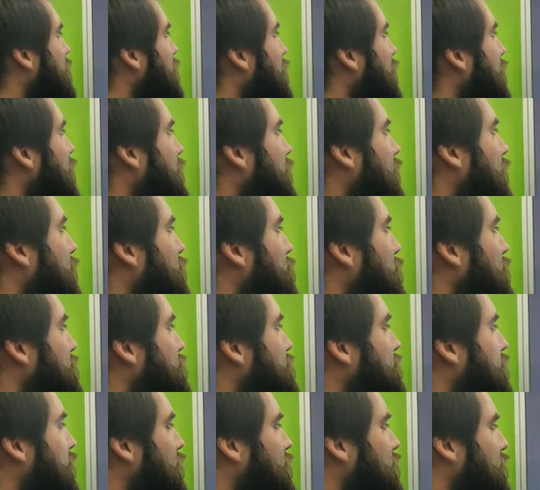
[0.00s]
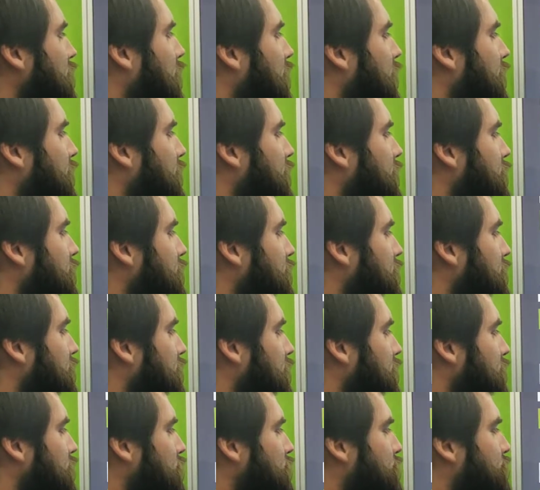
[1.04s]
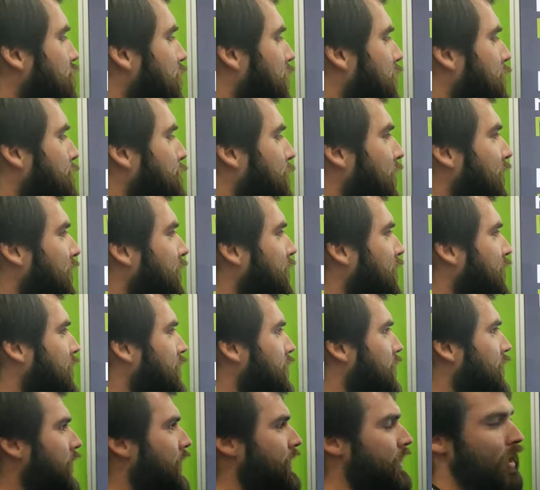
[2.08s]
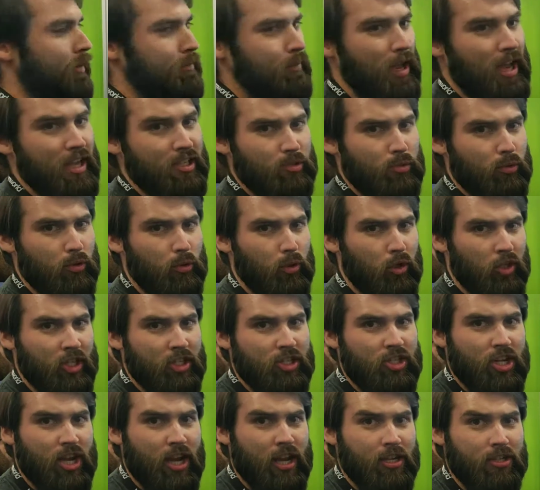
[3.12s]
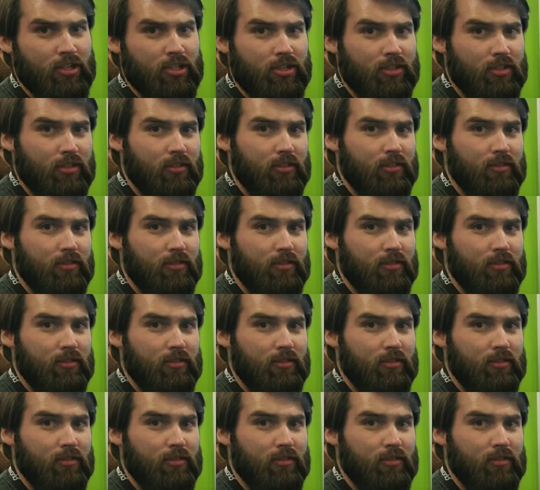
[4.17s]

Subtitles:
and then once they're done, you check it back in, and that password will get changed.